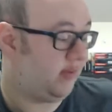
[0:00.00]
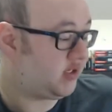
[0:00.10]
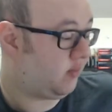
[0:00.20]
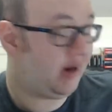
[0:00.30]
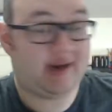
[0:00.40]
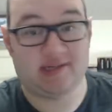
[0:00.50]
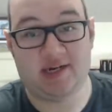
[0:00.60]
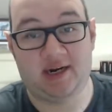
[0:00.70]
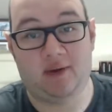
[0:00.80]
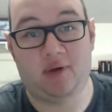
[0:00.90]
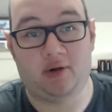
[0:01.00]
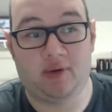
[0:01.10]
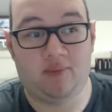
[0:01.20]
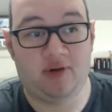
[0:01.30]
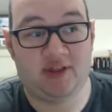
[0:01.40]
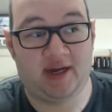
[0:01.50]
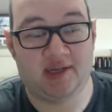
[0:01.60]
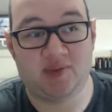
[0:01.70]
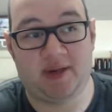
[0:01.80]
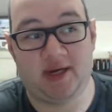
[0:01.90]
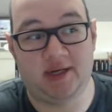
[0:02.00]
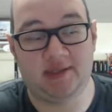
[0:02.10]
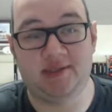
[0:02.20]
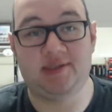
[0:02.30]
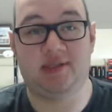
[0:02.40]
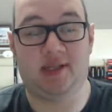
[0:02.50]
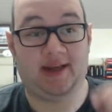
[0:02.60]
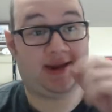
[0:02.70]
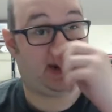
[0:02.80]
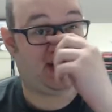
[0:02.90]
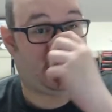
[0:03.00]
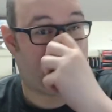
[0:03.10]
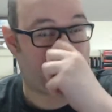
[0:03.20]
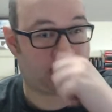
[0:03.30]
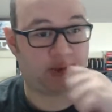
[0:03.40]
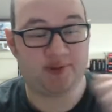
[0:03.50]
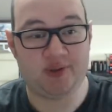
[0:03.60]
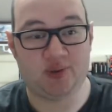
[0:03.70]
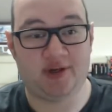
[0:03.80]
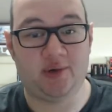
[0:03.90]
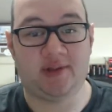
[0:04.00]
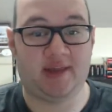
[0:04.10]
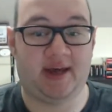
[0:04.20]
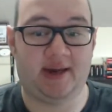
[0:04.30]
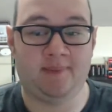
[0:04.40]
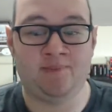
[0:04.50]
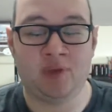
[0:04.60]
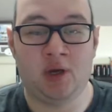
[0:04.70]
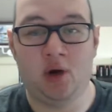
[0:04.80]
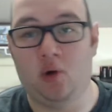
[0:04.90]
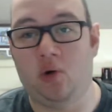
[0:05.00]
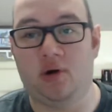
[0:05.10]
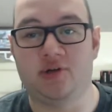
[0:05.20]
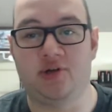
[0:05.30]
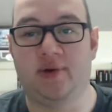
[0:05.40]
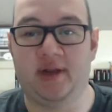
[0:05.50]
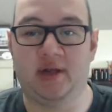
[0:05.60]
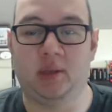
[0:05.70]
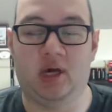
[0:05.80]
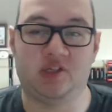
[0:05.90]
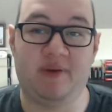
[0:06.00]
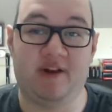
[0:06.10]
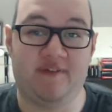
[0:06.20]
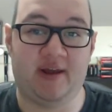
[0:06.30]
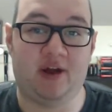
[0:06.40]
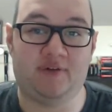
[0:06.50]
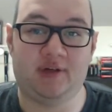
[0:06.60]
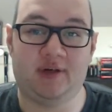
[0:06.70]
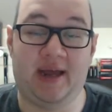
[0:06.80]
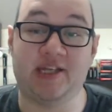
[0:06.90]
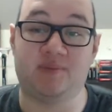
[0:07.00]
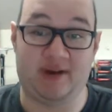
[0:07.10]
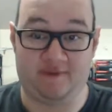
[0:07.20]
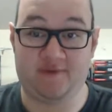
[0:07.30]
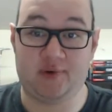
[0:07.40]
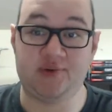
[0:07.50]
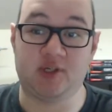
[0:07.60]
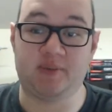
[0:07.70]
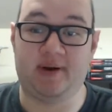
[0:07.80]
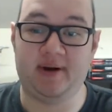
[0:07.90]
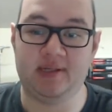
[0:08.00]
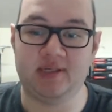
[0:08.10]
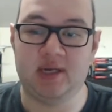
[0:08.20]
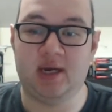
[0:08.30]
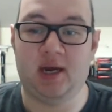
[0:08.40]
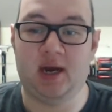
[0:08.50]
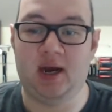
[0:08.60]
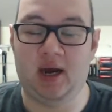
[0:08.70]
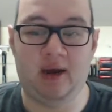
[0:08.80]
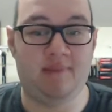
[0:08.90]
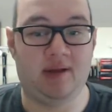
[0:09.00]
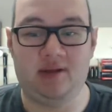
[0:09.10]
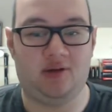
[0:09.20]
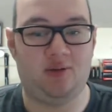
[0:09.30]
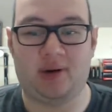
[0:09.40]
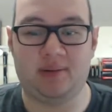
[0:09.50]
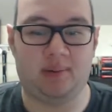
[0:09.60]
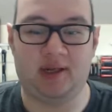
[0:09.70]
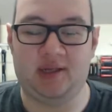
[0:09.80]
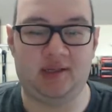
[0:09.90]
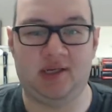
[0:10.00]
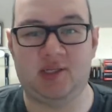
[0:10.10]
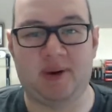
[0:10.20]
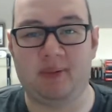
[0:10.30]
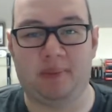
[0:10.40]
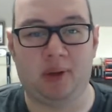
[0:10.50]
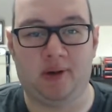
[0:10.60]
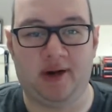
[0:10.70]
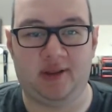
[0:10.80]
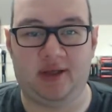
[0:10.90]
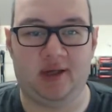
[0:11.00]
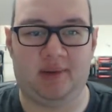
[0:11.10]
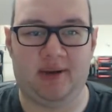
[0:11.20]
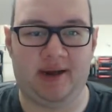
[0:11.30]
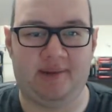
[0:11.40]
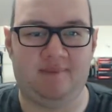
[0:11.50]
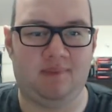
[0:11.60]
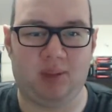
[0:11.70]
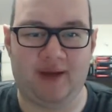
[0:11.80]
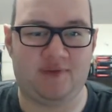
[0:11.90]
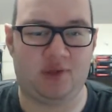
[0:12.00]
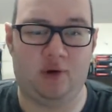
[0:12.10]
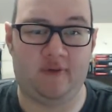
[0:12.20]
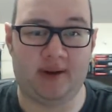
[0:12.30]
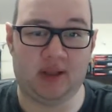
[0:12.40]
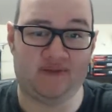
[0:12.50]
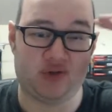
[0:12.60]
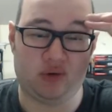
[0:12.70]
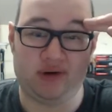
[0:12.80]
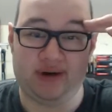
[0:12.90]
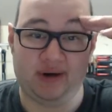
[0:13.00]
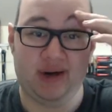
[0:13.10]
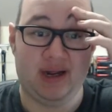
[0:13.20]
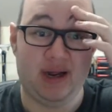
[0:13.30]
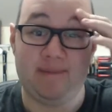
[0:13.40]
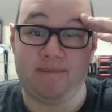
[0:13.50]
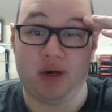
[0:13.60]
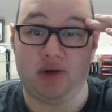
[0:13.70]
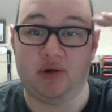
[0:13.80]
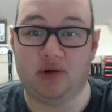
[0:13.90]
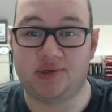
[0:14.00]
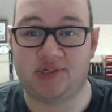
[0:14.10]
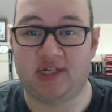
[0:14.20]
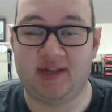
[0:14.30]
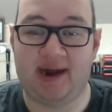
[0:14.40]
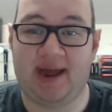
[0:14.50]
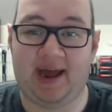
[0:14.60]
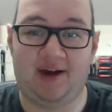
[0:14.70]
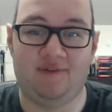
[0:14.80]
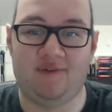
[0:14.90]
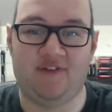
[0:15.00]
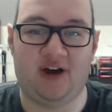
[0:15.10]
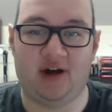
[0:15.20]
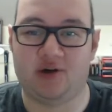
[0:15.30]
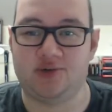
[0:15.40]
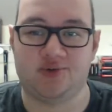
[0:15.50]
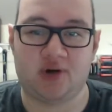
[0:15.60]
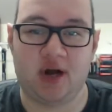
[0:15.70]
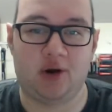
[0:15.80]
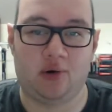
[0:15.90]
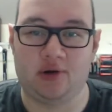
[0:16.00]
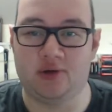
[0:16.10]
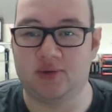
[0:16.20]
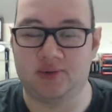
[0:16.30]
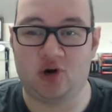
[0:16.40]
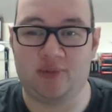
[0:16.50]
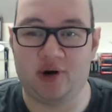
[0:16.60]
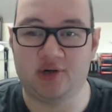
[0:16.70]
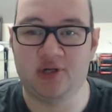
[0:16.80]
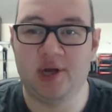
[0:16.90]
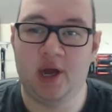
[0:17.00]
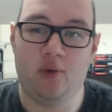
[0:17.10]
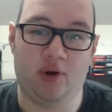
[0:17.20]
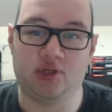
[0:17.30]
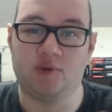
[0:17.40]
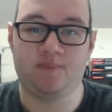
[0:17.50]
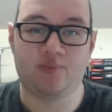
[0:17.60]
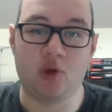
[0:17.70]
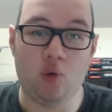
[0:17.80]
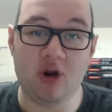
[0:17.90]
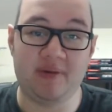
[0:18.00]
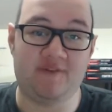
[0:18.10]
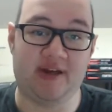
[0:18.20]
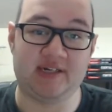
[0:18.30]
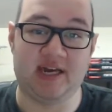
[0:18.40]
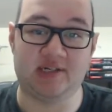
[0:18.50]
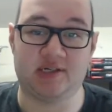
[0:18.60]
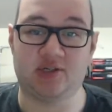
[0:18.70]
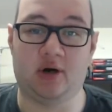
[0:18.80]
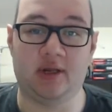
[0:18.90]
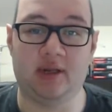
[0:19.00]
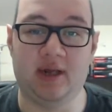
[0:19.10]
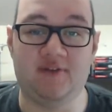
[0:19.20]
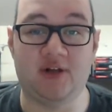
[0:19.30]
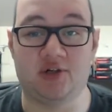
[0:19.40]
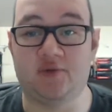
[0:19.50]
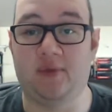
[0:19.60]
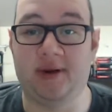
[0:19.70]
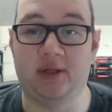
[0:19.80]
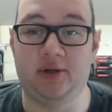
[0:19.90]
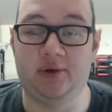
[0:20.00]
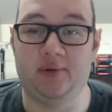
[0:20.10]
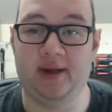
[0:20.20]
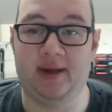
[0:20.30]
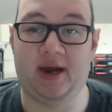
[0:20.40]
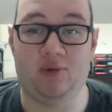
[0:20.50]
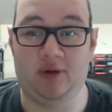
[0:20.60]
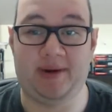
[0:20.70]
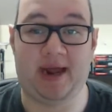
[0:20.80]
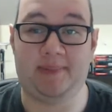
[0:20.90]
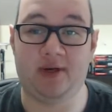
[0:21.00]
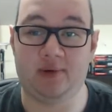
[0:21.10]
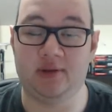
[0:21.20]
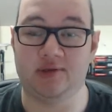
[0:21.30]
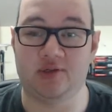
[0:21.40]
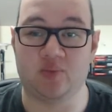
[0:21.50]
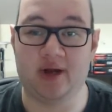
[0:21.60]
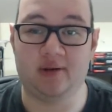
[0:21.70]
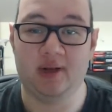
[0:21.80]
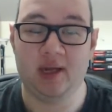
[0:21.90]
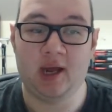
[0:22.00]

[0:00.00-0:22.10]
reason why I decided I wanted to run with that is because, like, I had a choice between doing that or doing Lost Mine of Phandelver as my first experience. It's probably blurry on my left, over my left shoulder here, but you can also see that I have Curse of Strahd or Ghost of Saltmarsh, which would have been fantastic starting adventures for me to do, and I would have been happy doing those as well.